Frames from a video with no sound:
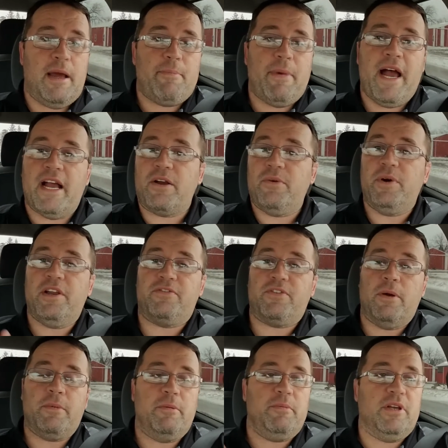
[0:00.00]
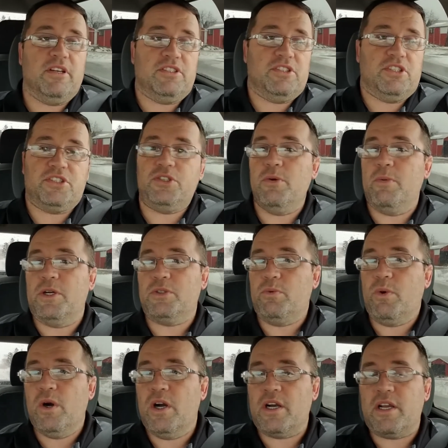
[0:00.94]
I back away from it because it's just too much
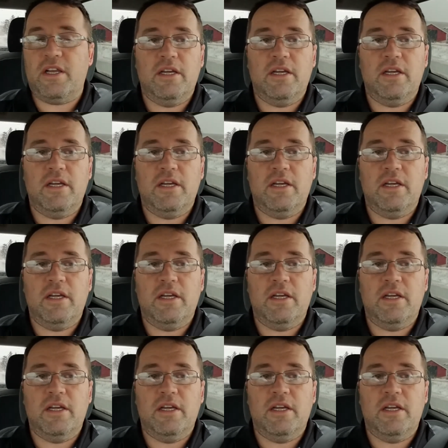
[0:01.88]
work.